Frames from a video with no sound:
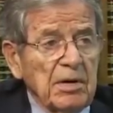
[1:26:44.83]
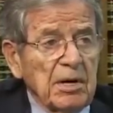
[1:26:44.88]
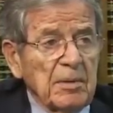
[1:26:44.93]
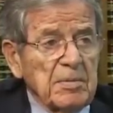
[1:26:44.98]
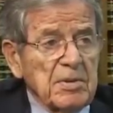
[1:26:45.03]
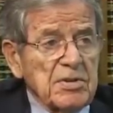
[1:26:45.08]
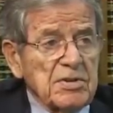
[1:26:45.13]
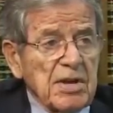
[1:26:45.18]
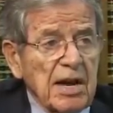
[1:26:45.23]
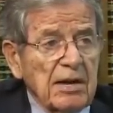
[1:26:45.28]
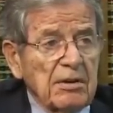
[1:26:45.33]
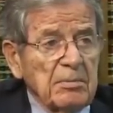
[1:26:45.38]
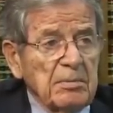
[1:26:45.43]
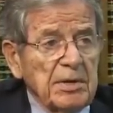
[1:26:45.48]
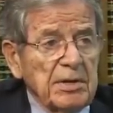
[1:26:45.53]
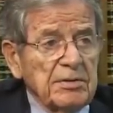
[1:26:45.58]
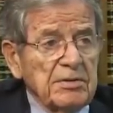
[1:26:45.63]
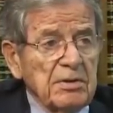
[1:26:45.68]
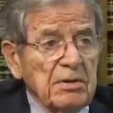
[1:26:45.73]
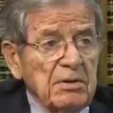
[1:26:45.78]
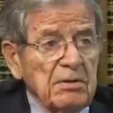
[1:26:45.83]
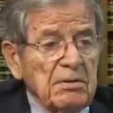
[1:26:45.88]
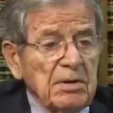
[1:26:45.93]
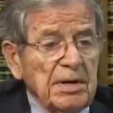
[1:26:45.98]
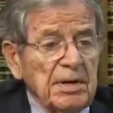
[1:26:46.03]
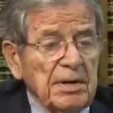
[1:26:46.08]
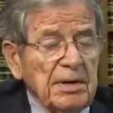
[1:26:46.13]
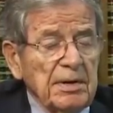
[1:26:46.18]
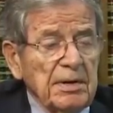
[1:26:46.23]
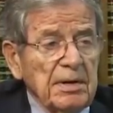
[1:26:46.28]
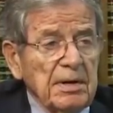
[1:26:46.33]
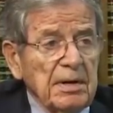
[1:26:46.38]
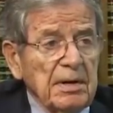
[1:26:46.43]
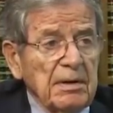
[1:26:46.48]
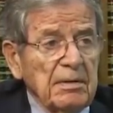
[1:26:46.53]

up to Sacramento and